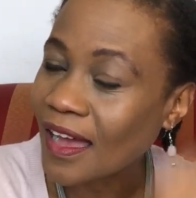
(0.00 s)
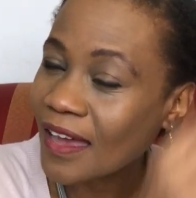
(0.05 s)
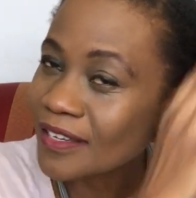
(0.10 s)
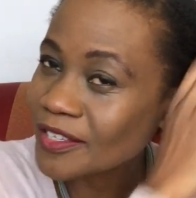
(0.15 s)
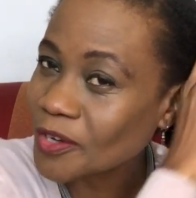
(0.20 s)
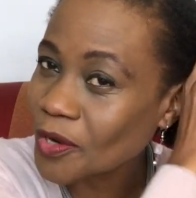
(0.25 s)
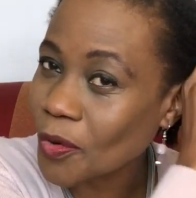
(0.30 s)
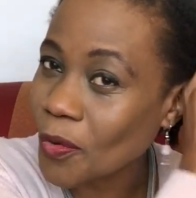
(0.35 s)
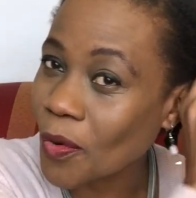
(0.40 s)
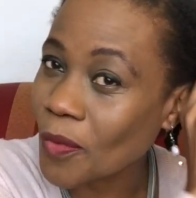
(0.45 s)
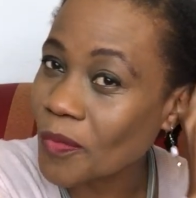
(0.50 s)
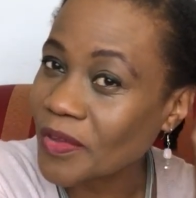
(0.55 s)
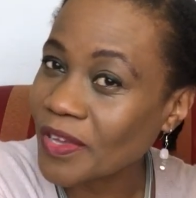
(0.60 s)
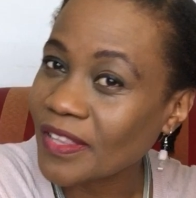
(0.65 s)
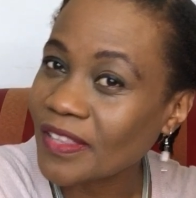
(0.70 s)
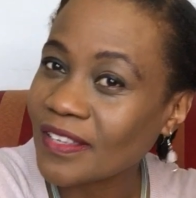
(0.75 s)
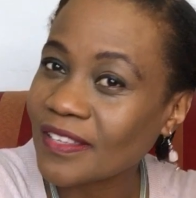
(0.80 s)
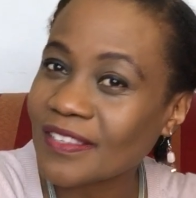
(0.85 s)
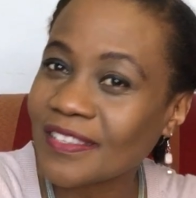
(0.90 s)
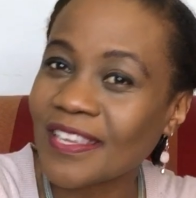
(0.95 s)
don't quote me on
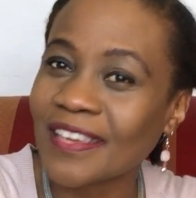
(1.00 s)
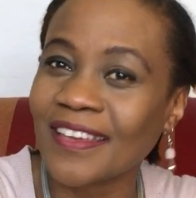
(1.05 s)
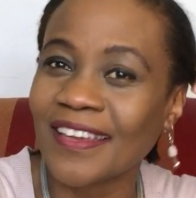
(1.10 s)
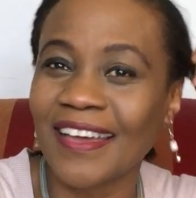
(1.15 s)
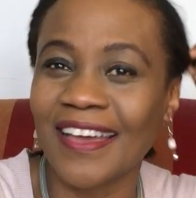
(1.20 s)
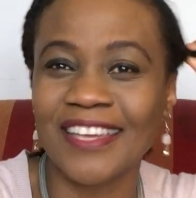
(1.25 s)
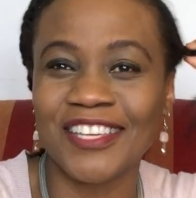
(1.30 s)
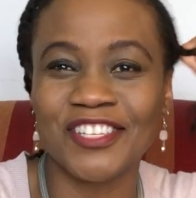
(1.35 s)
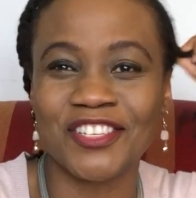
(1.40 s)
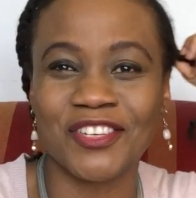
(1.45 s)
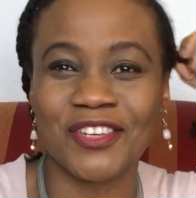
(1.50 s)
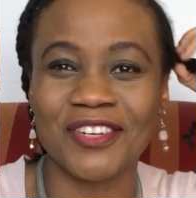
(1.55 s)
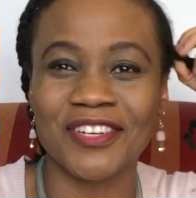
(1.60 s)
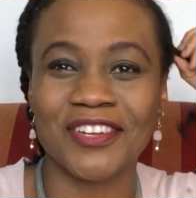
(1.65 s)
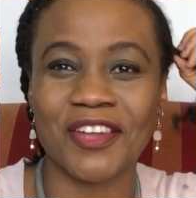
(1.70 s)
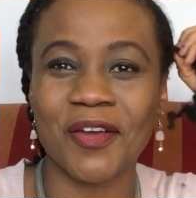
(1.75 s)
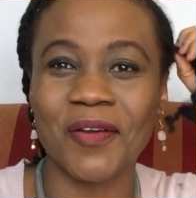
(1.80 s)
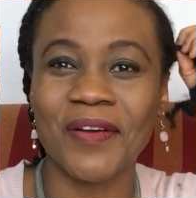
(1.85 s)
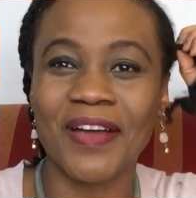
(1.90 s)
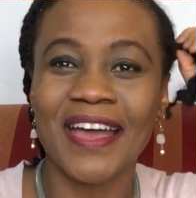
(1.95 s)
this, I shouldn't
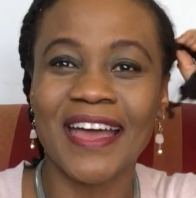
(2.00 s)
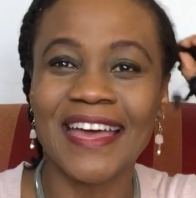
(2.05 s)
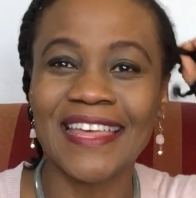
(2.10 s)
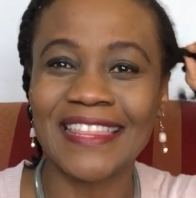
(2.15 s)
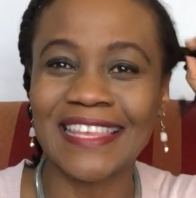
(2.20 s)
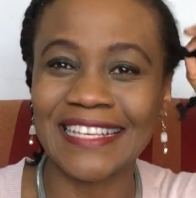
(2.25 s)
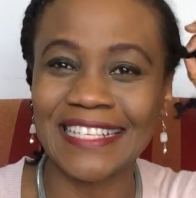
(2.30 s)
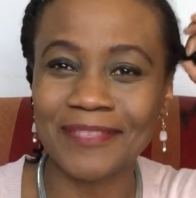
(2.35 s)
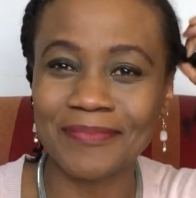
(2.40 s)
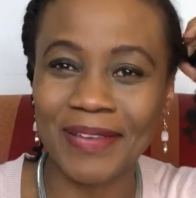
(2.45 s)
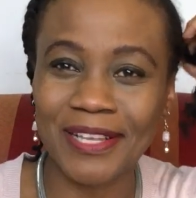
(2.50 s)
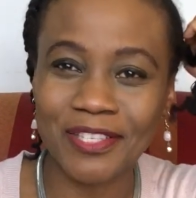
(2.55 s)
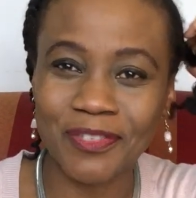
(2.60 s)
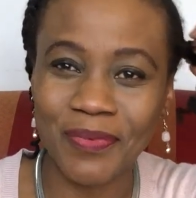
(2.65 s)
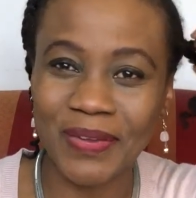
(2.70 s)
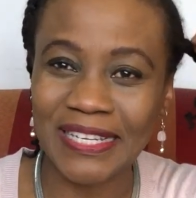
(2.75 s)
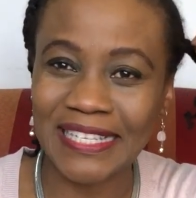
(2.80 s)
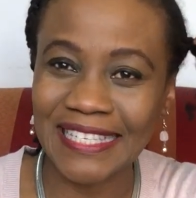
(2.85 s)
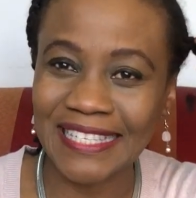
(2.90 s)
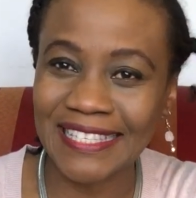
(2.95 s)
know, I think it's about
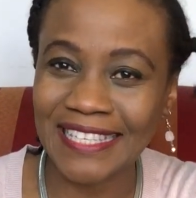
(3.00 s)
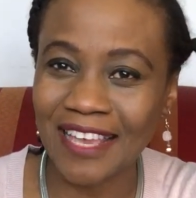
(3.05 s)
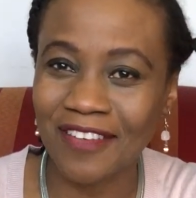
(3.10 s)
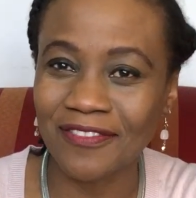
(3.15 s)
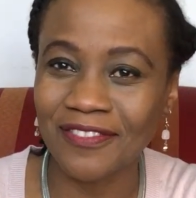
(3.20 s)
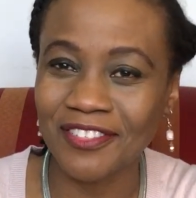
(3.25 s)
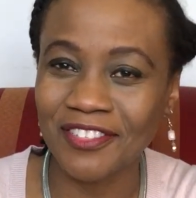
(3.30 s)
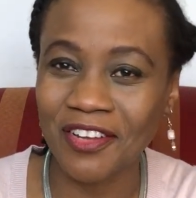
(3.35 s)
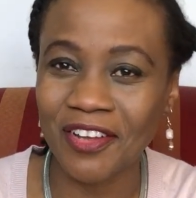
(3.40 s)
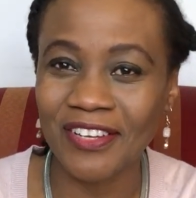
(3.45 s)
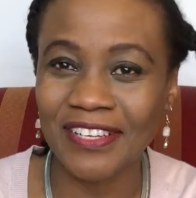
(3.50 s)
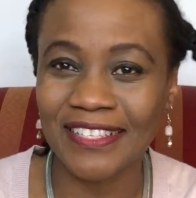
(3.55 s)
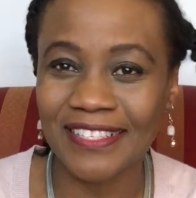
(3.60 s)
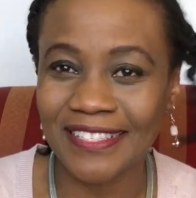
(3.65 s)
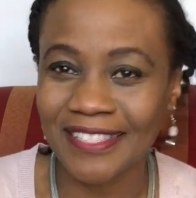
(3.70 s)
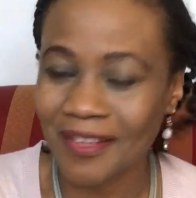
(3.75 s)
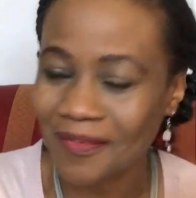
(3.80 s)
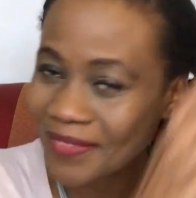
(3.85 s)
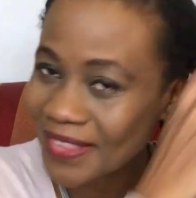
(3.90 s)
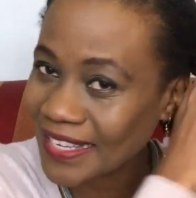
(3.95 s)
$27 or
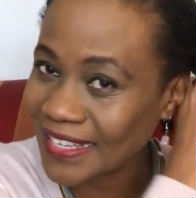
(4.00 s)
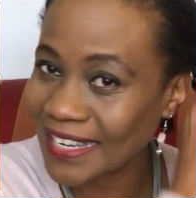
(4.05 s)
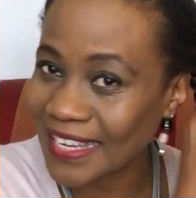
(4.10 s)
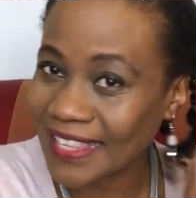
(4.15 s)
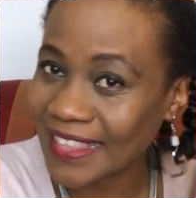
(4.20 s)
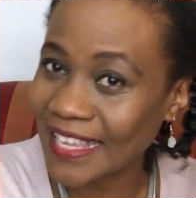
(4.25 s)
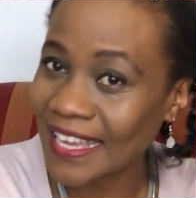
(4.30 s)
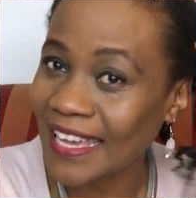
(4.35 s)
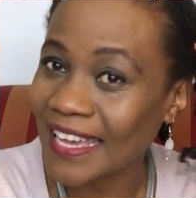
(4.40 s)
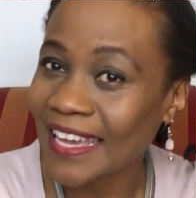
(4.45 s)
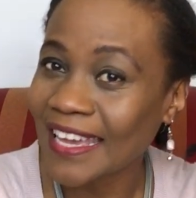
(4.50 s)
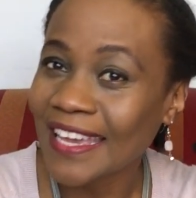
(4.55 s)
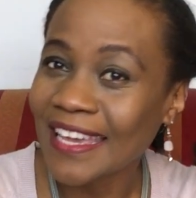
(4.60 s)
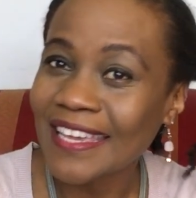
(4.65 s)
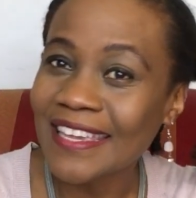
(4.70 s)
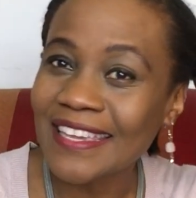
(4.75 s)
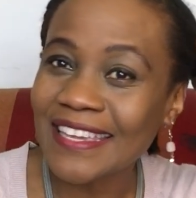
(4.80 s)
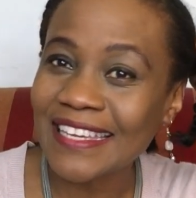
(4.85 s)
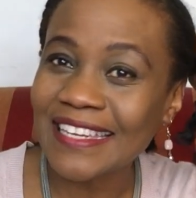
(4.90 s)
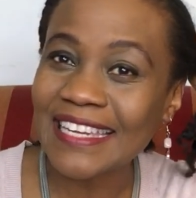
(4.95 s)
something like that.
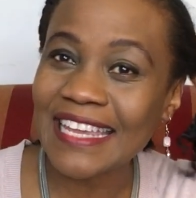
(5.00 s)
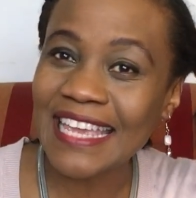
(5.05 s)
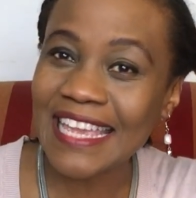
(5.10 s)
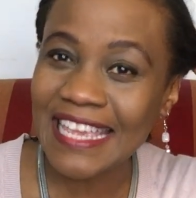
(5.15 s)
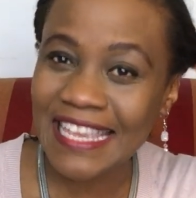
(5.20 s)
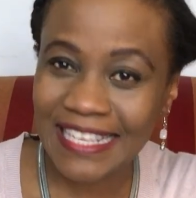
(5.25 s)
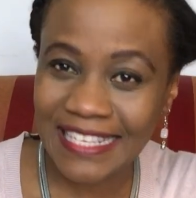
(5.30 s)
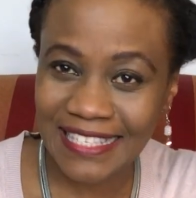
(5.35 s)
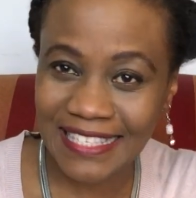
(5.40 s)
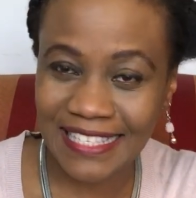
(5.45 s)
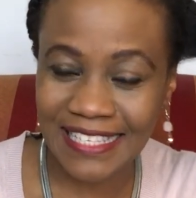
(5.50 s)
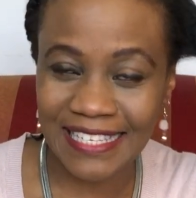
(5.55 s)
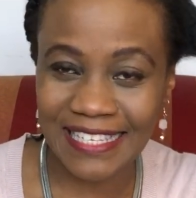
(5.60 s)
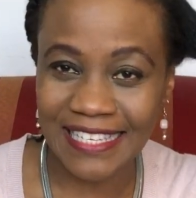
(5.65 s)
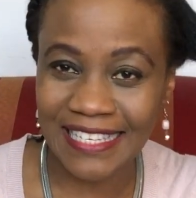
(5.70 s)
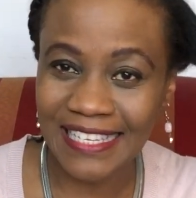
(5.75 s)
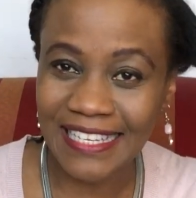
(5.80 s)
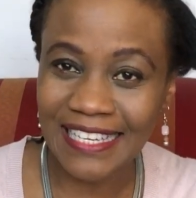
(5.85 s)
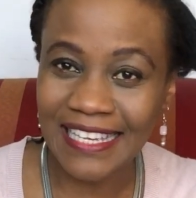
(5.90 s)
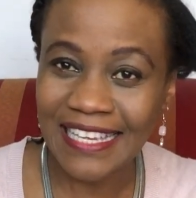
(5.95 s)
You can easily